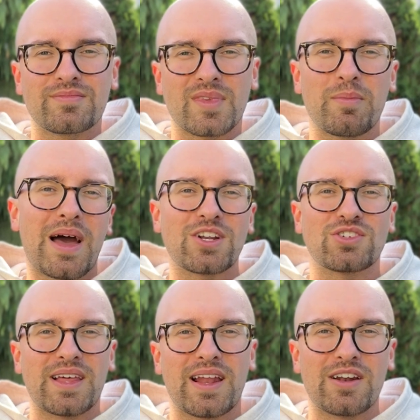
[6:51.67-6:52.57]

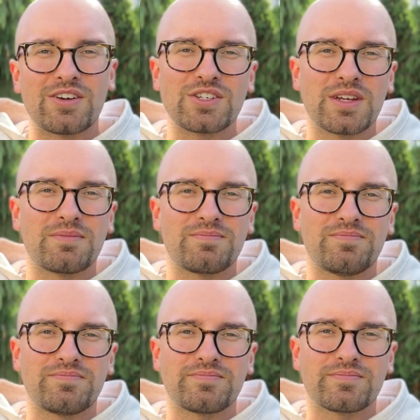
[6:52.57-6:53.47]
Imagine that energy.
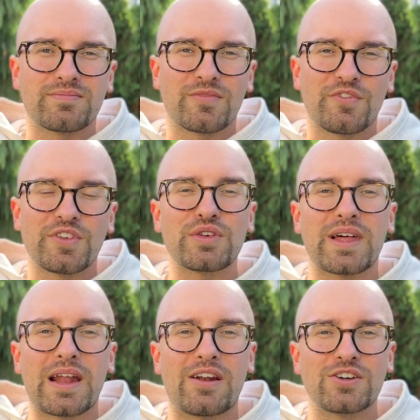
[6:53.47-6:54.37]
Feel
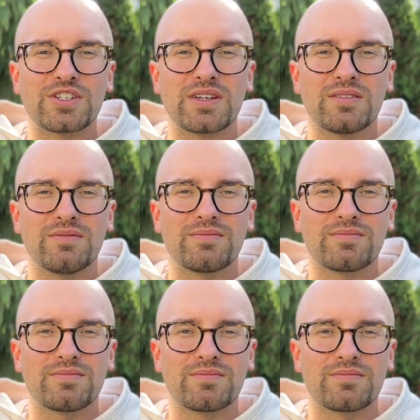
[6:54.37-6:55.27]
that energy.
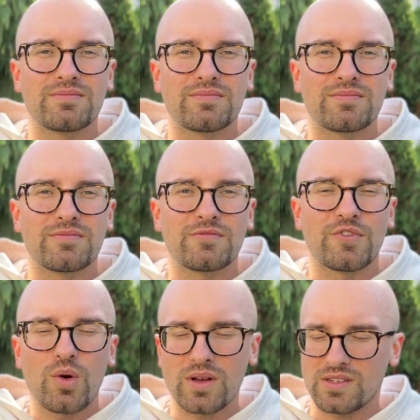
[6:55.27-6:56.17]

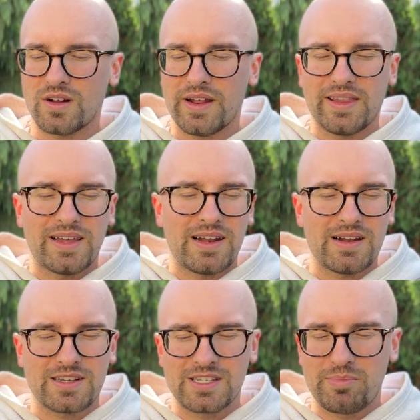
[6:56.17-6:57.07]
Focus on it and let it
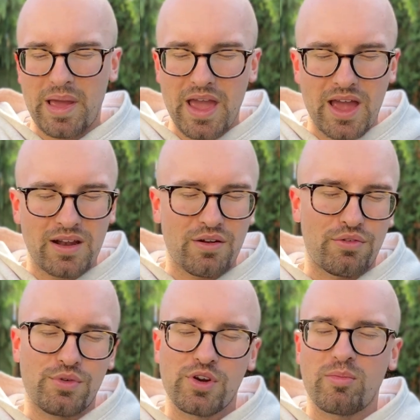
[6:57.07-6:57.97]
expand
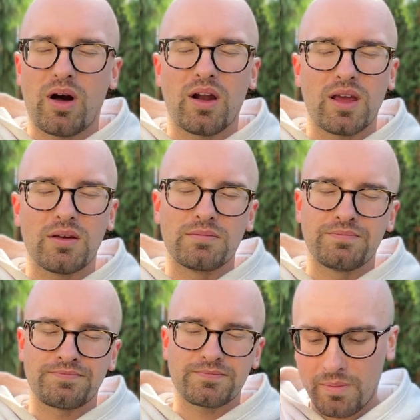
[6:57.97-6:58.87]
through your body.
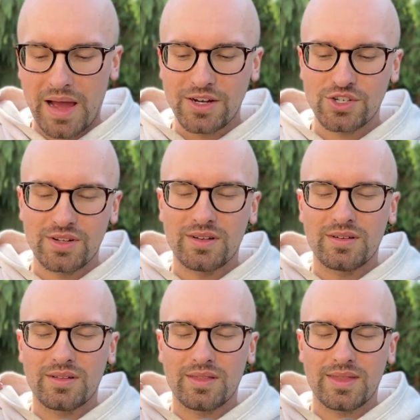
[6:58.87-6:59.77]

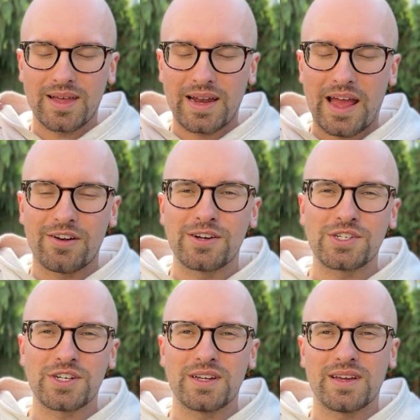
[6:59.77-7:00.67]
Imagine that
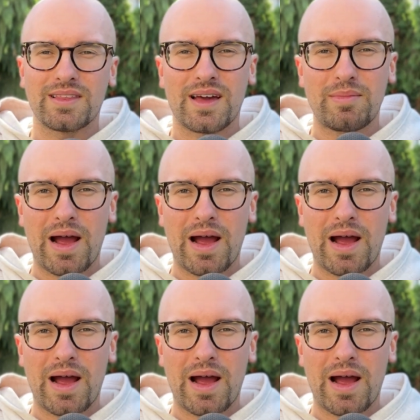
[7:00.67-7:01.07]
energy and that